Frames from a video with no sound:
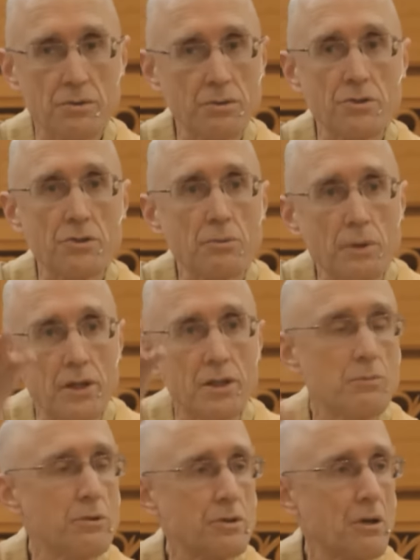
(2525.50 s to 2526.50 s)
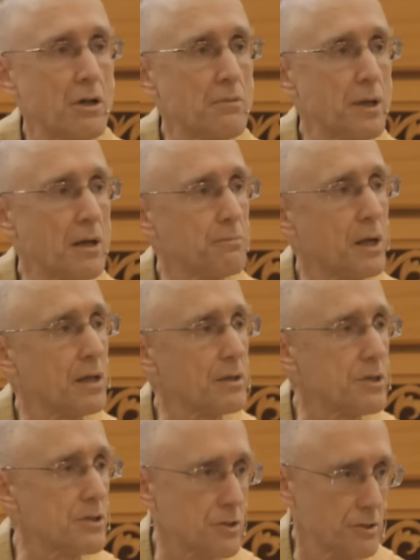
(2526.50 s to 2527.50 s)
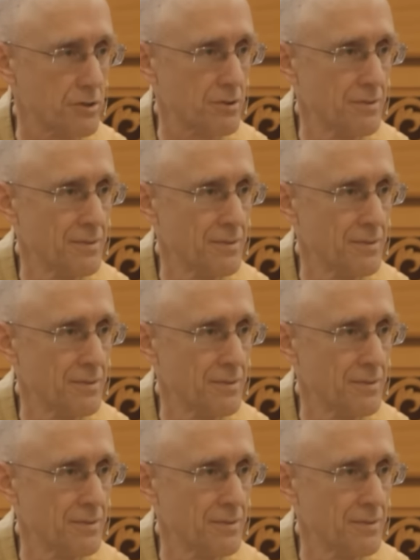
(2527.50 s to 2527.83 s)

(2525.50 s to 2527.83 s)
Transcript: just the way he would talk about politicians.